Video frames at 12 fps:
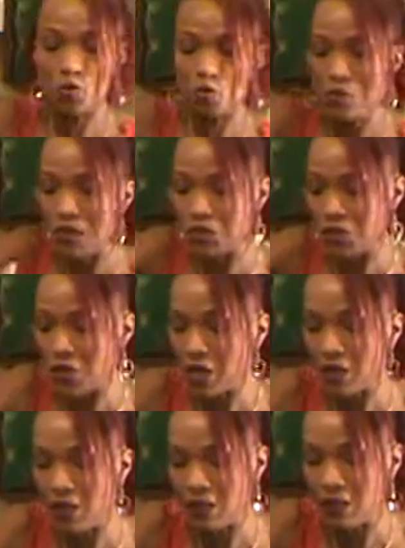took my
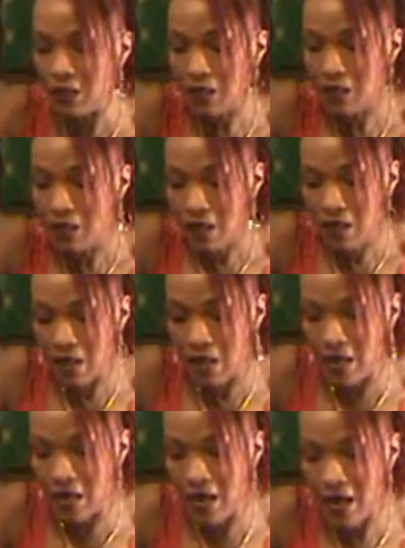chicken,
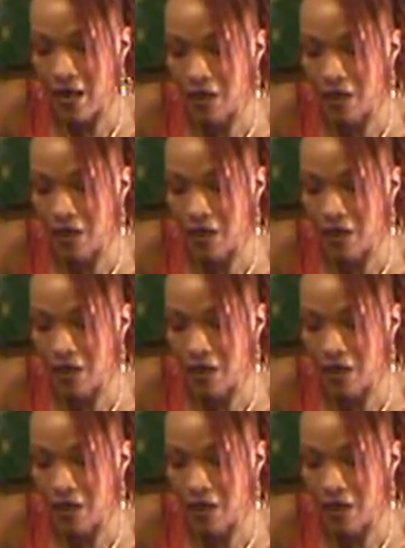and